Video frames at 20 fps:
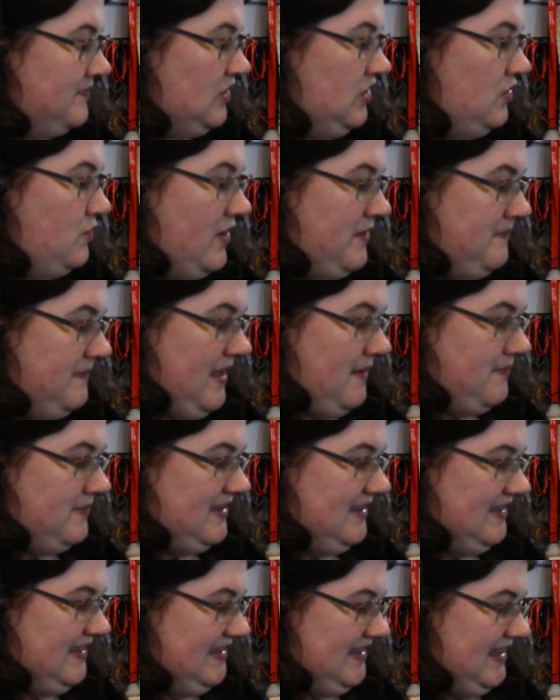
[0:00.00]
You won't be able
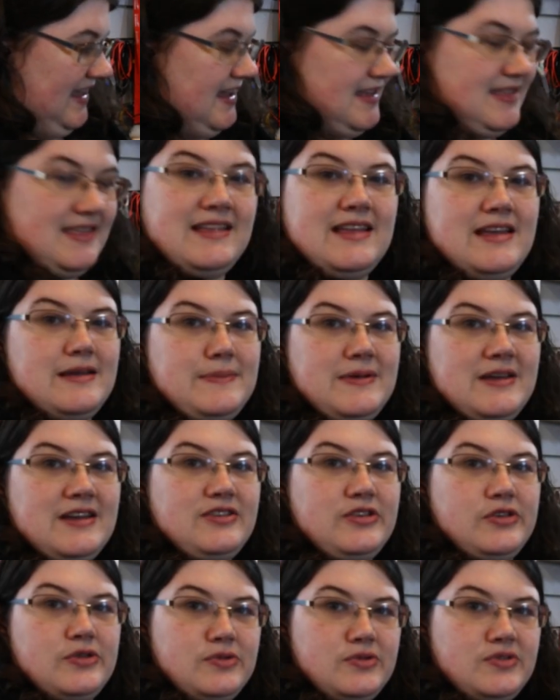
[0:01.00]
to see the
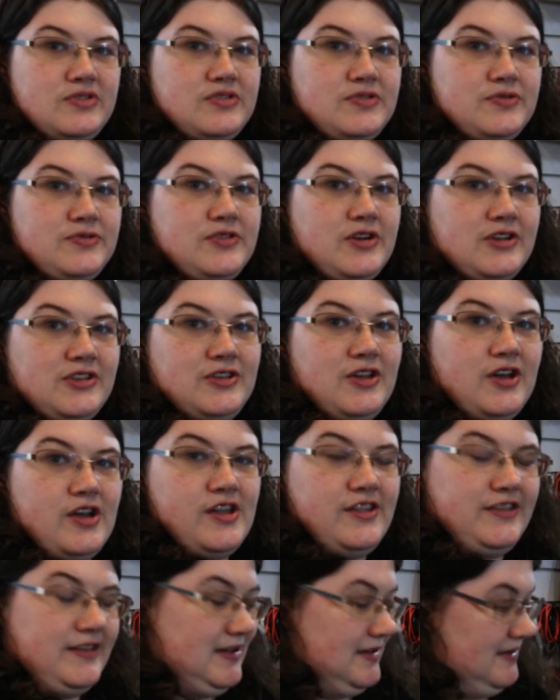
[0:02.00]
neopixels front
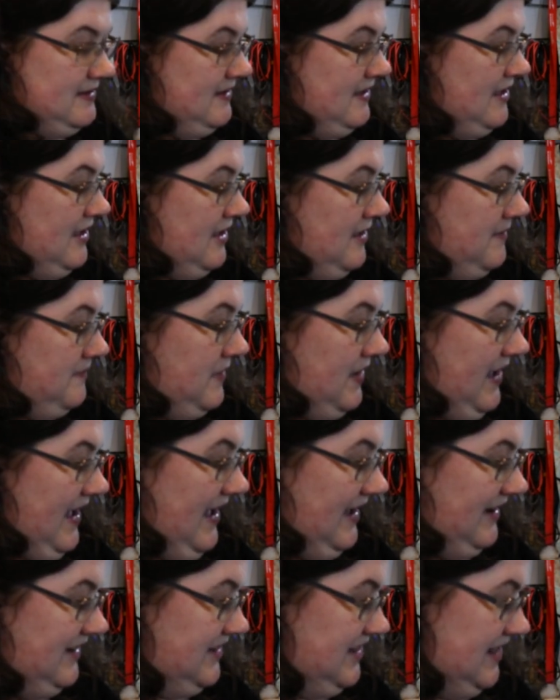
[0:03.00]
on, but
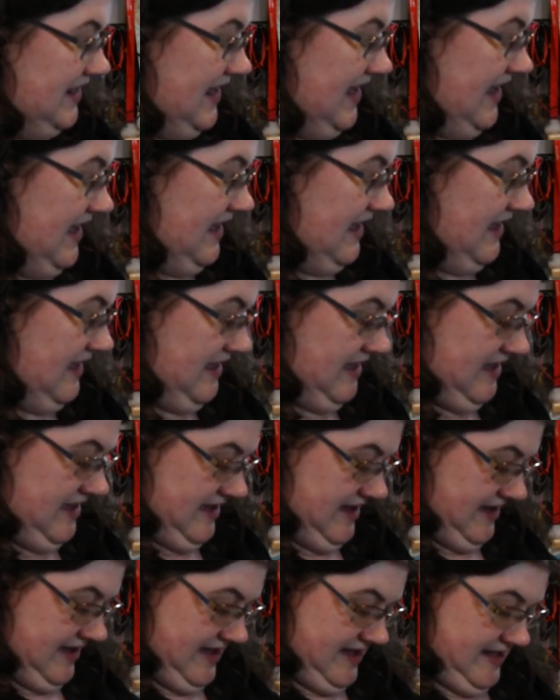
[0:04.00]
actually
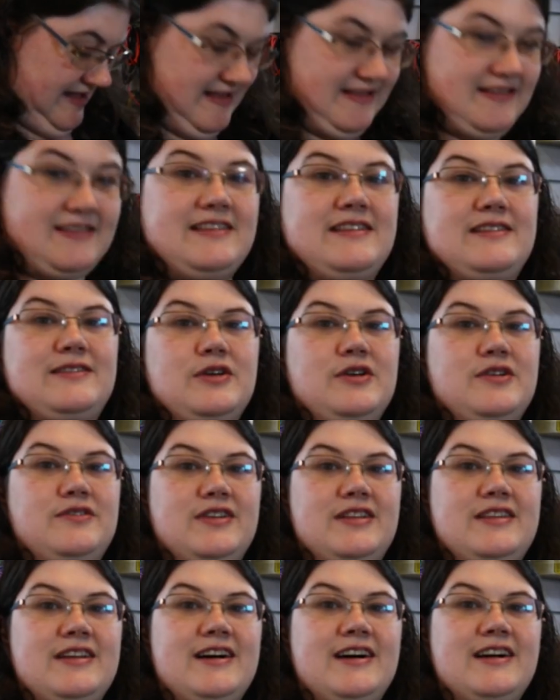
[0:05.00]
against sort
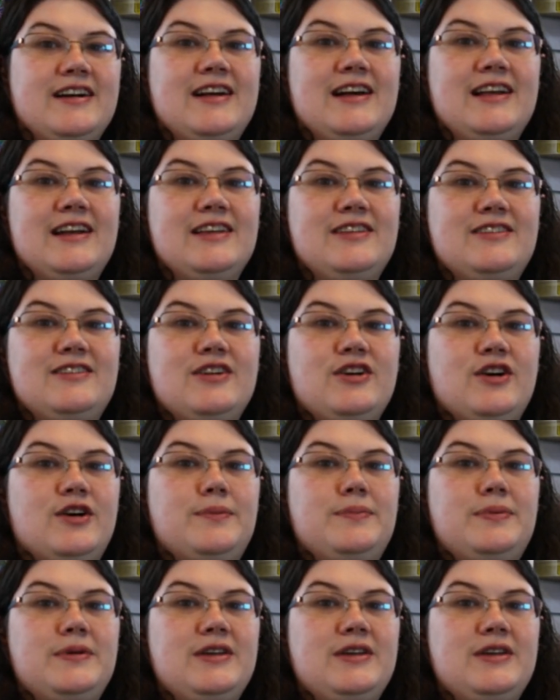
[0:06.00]
of a dark coloured top